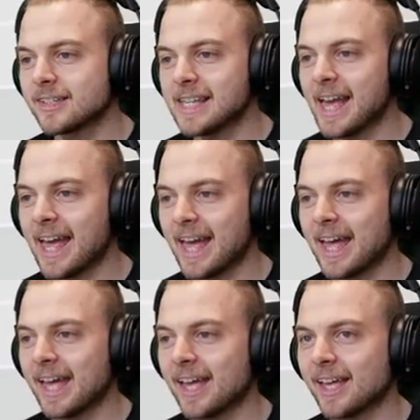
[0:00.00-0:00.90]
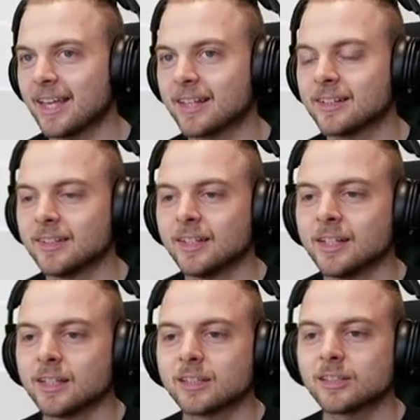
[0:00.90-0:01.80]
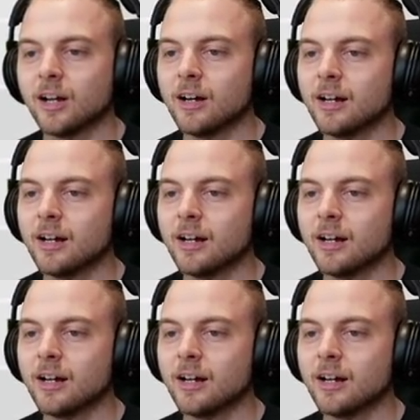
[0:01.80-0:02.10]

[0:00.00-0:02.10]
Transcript: Yay! So,